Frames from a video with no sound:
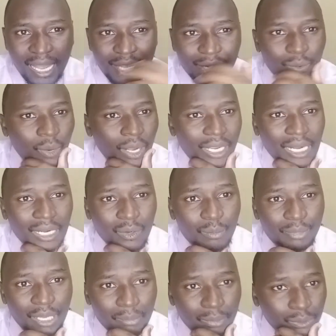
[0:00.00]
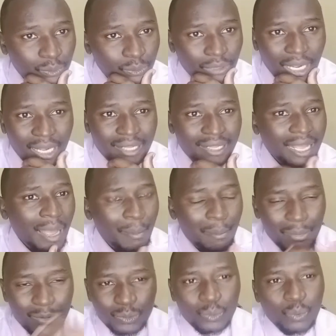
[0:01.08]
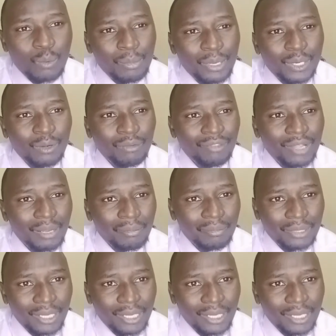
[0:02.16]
I know I cannot be able to, there are so many of them.